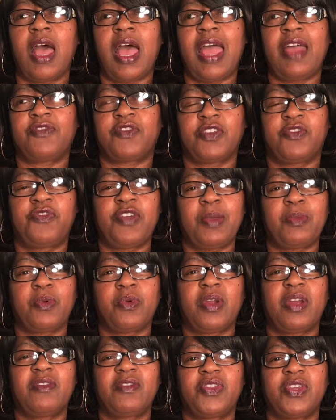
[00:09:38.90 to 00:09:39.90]
After
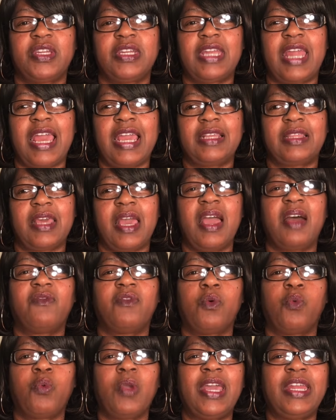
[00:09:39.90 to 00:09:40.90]
February the 9th, I
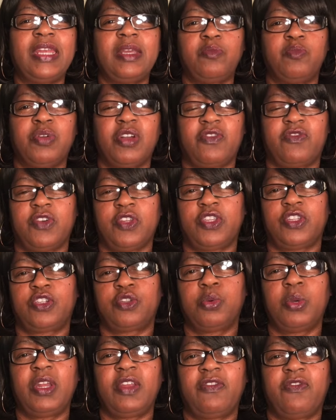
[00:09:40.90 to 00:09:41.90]
have a wedding booked for the
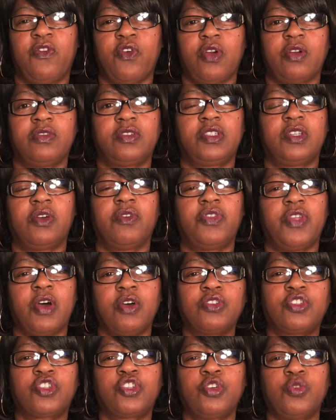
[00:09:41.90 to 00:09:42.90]
24th. So
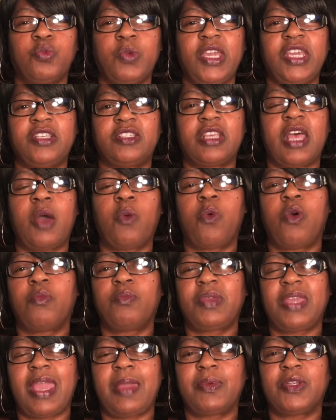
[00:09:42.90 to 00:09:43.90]
those 2 weeks, I
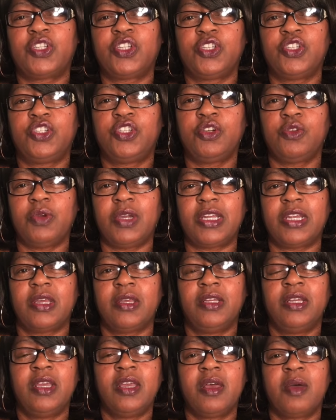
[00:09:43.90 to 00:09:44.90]
won't be able to do it.
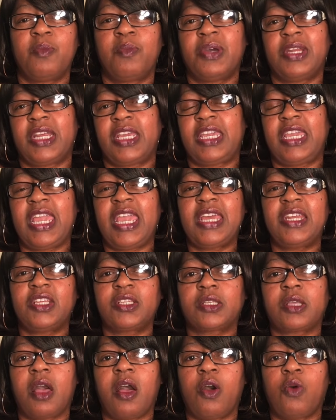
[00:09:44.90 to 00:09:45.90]
But again,
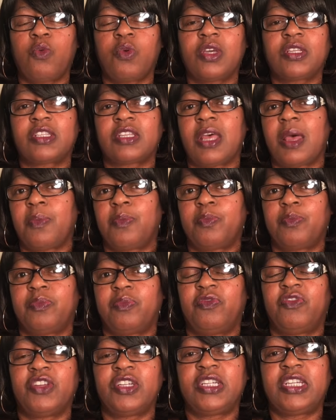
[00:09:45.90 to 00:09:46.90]
it's called What's Up
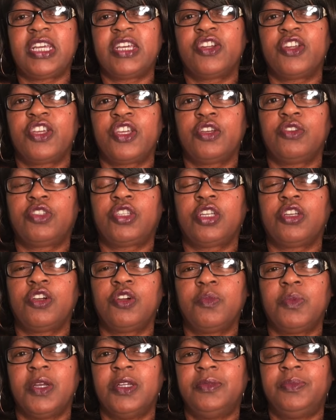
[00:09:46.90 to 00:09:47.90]
for Dinner
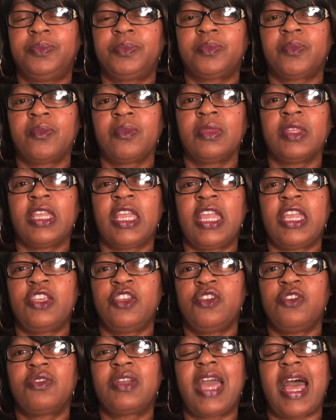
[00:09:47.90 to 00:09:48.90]
YouTube.
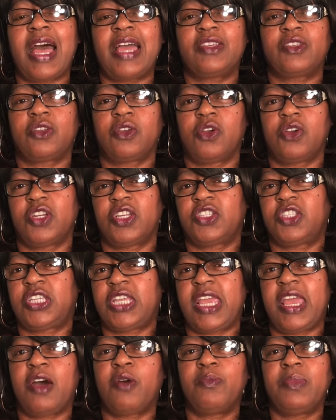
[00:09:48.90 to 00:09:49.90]
And you guys are going to
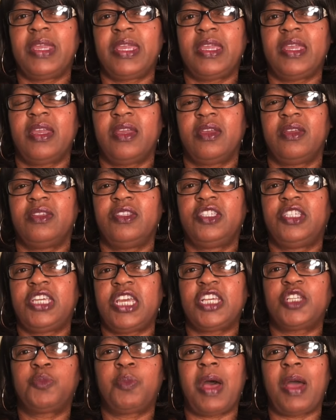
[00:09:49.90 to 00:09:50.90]
tell me,
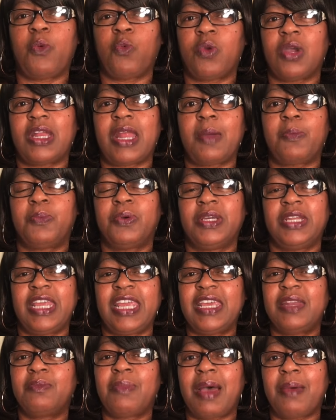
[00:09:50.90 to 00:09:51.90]
just by what I
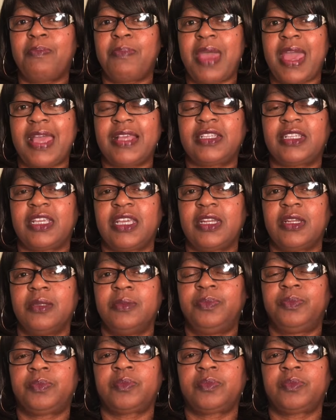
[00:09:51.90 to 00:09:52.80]
put in my basket,